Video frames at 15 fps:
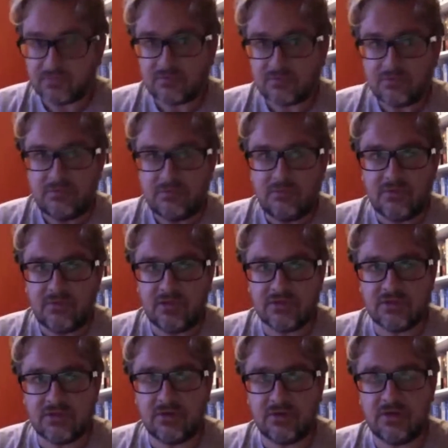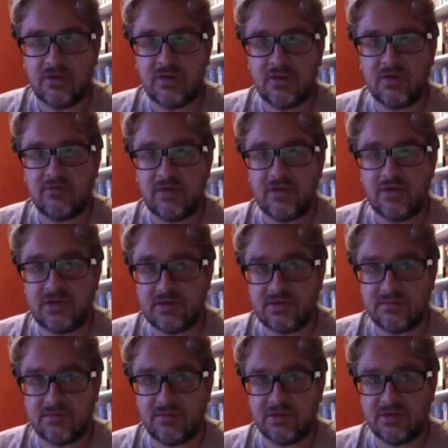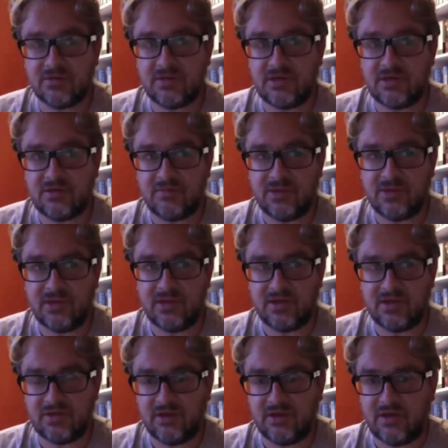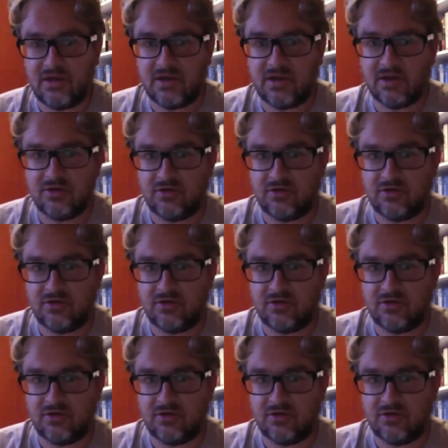Scotland then faces the prospect of being a tiny country